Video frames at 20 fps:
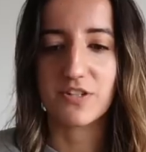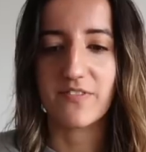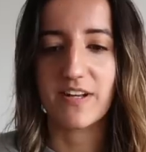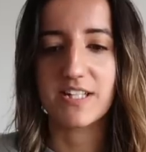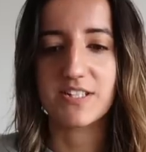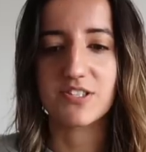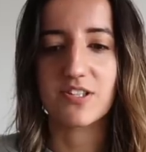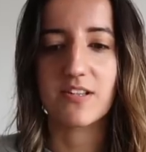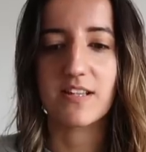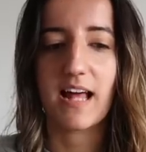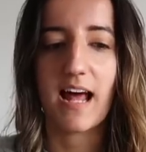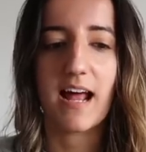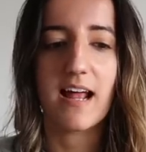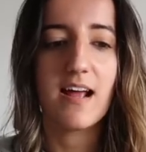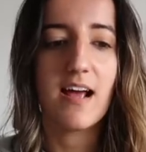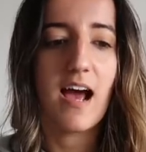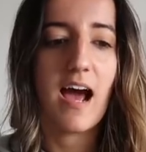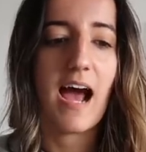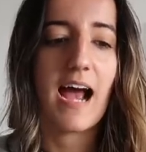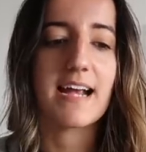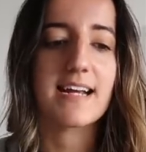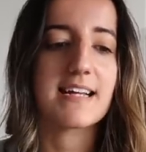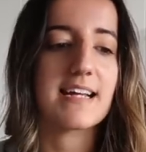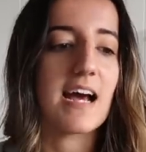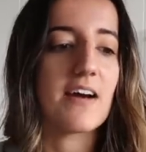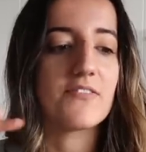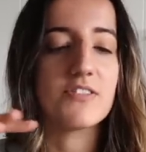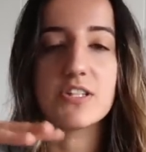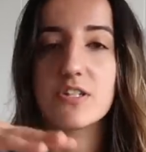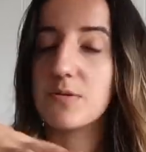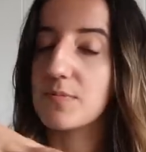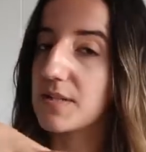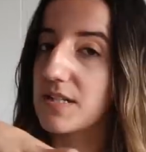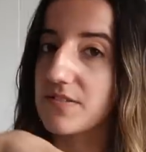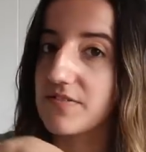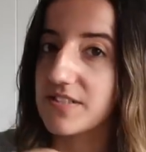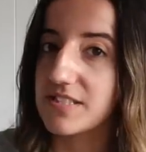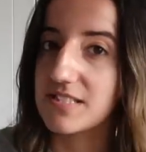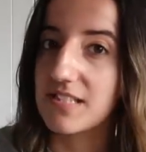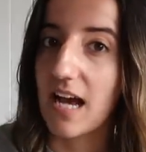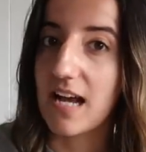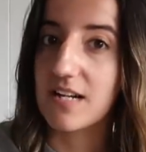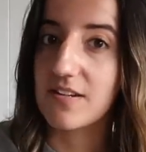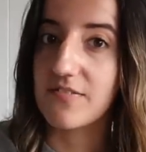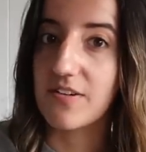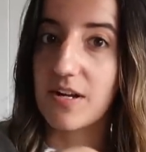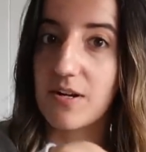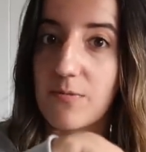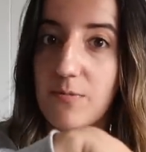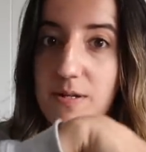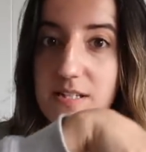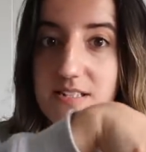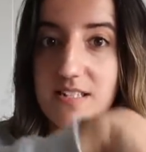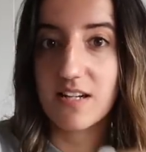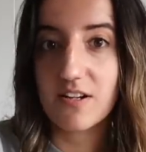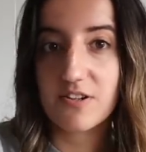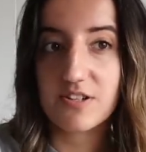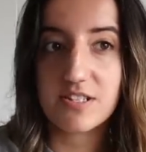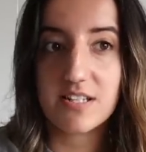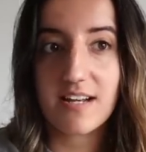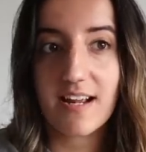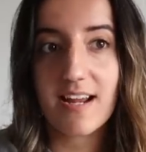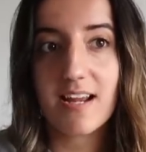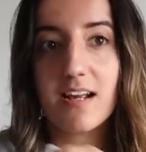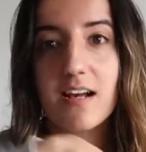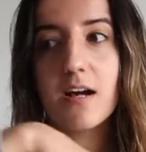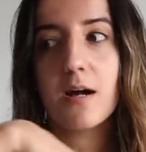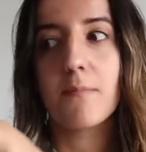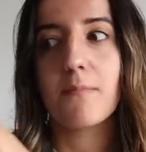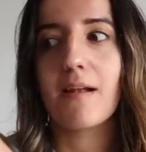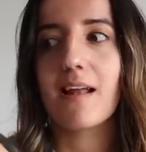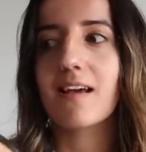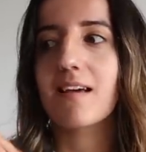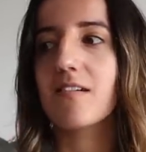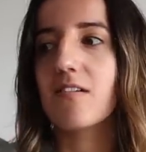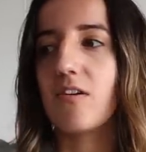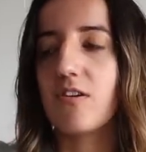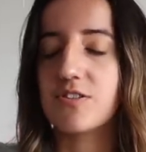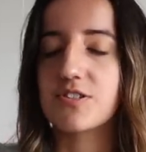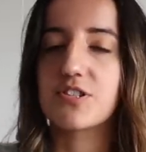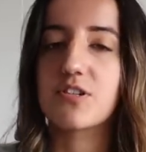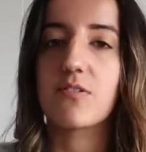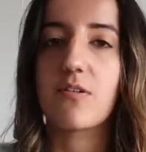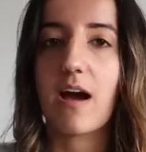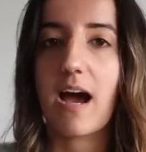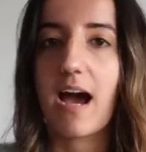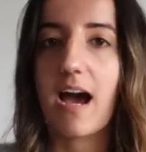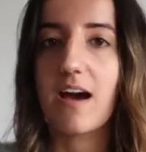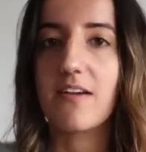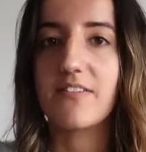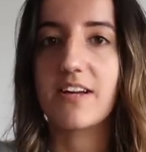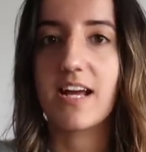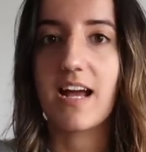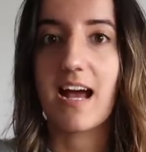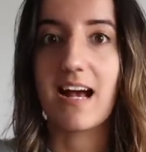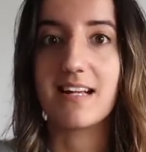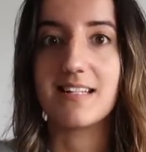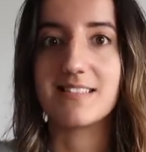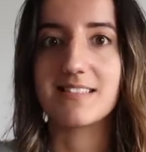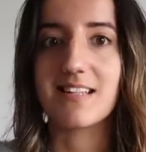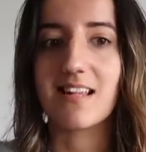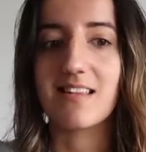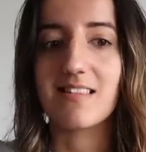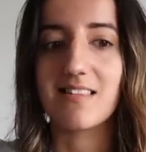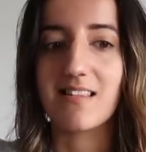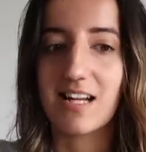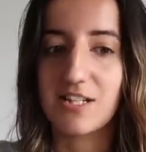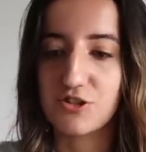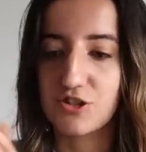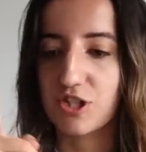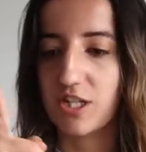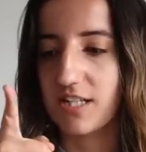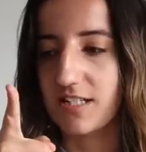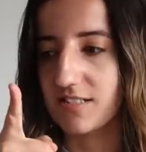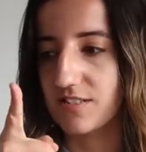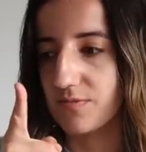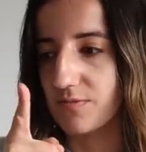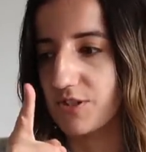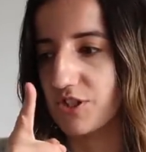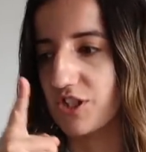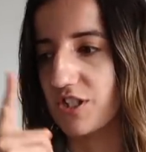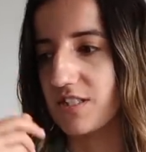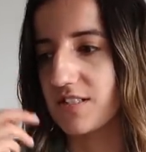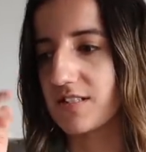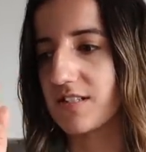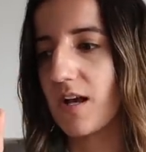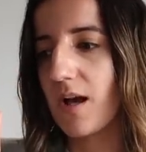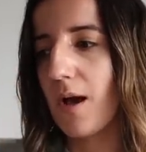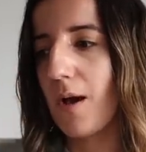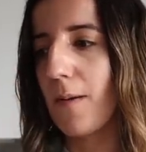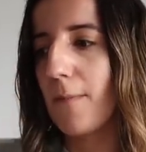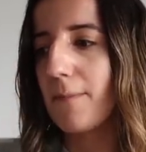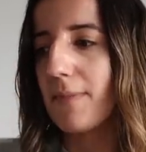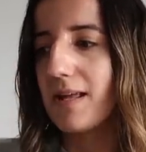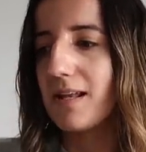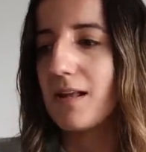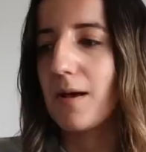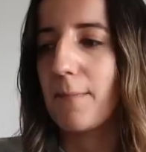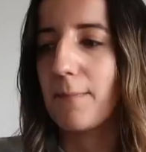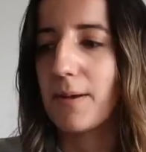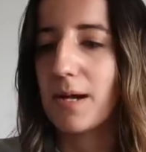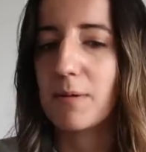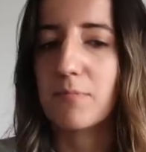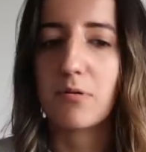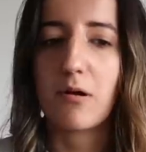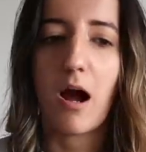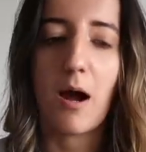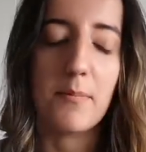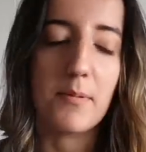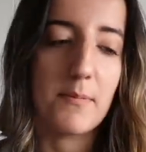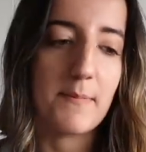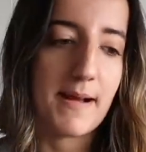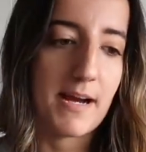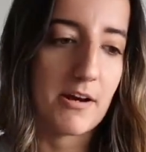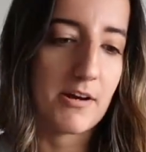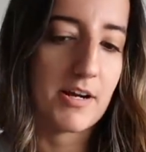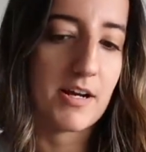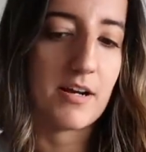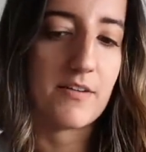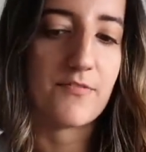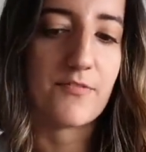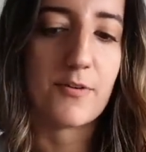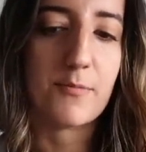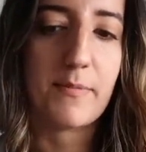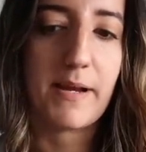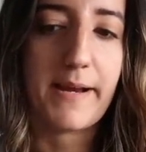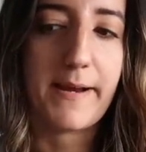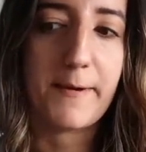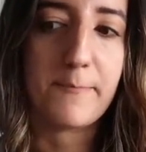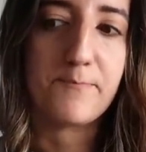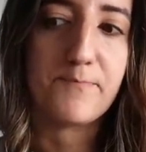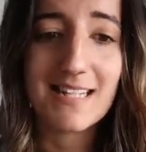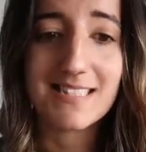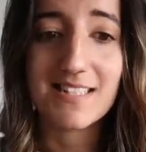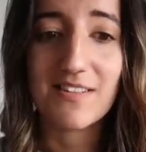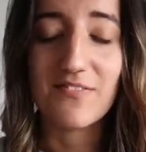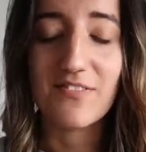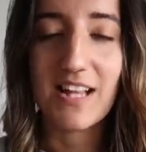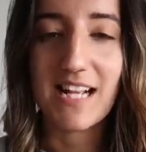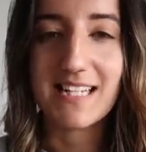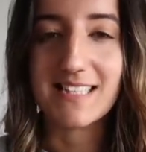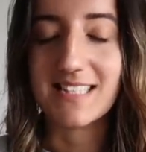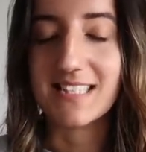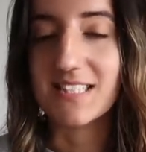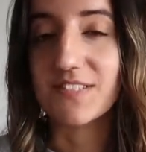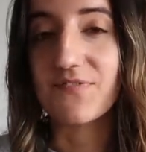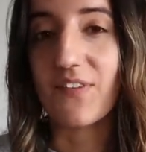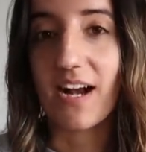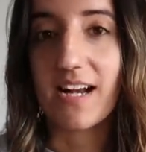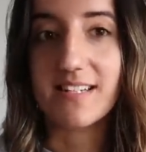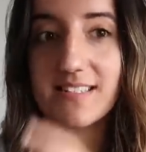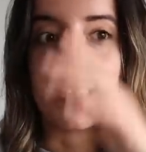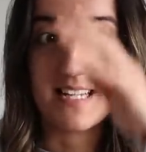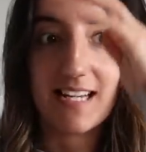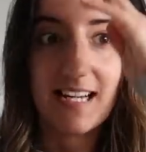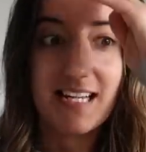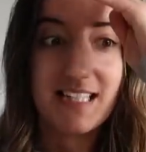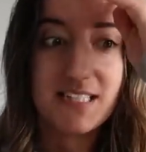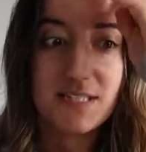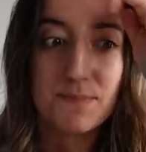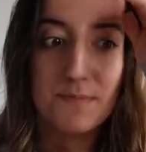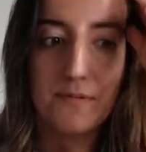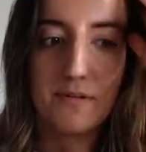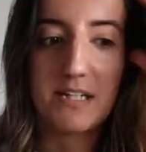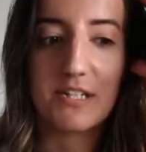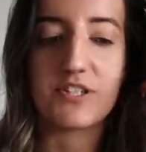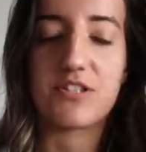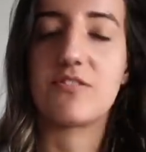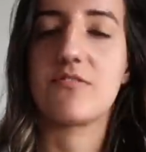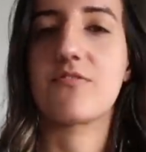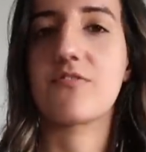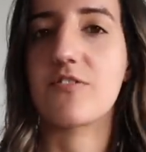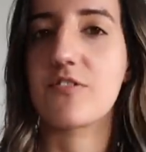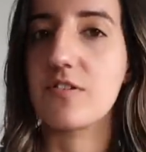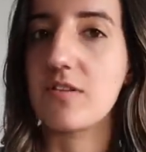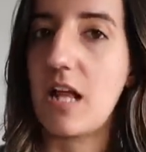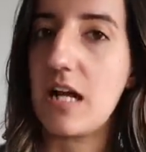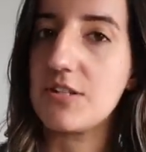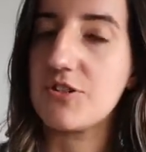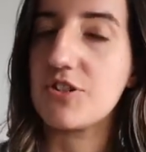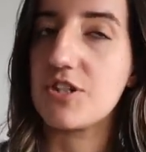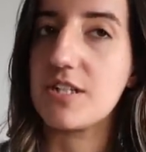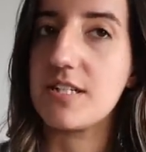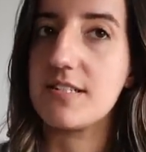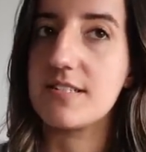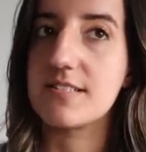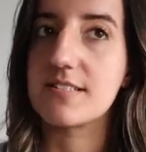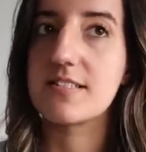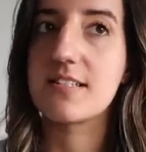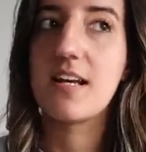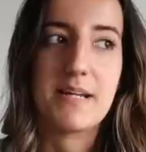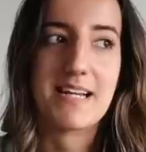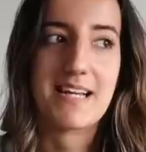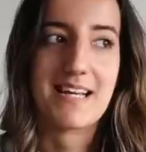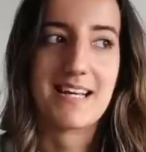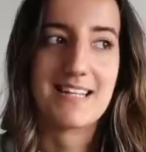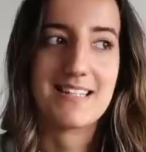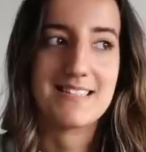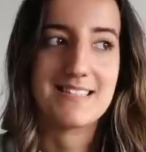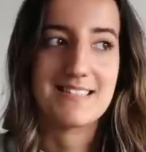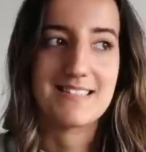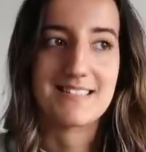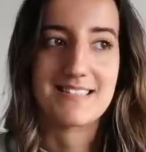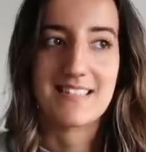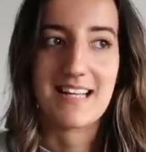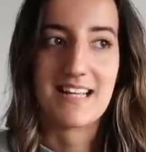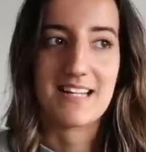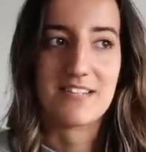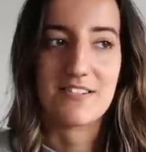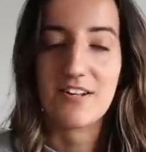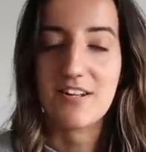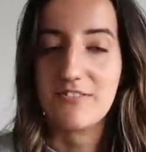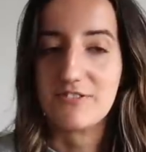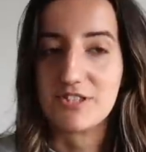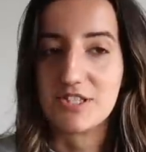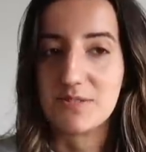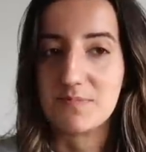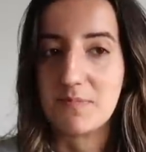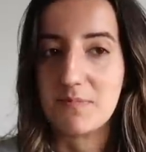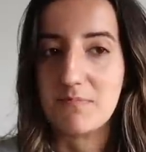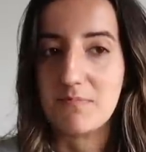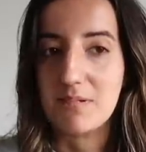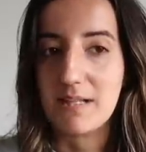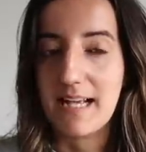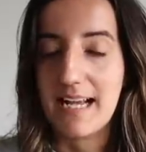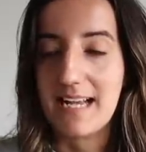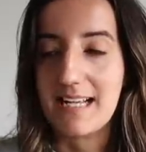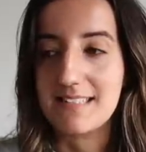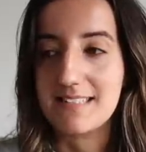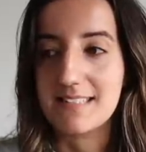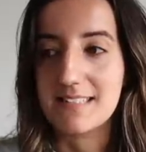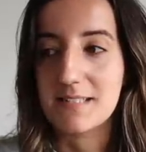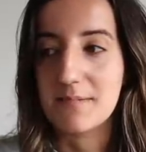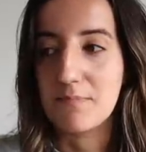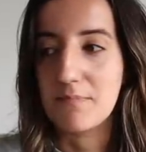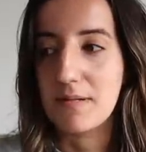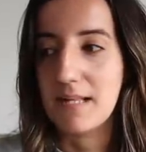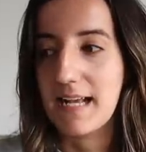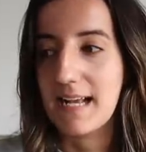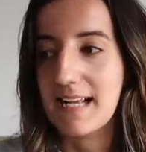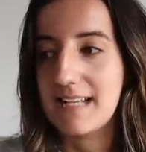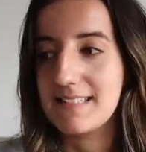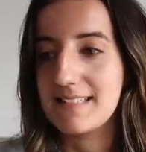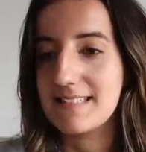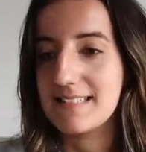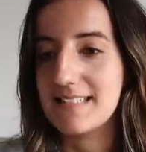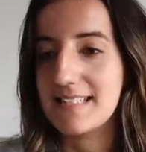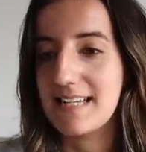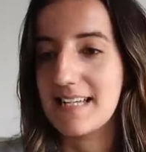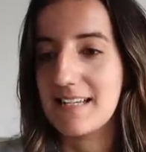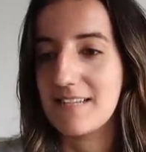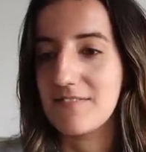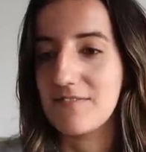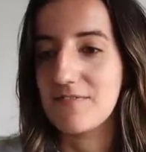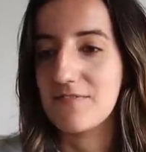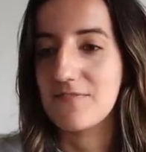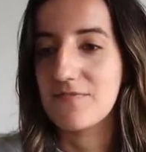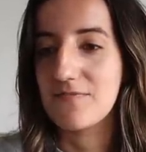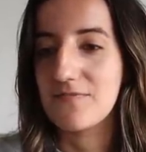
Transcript: of it so that I can have a little bit of a side of it with dinner tonight, but I can also have it as lunches, which has been a big problem area for me as of late is finding inspiration for lunches because I don't know, it's just been bland. Bland in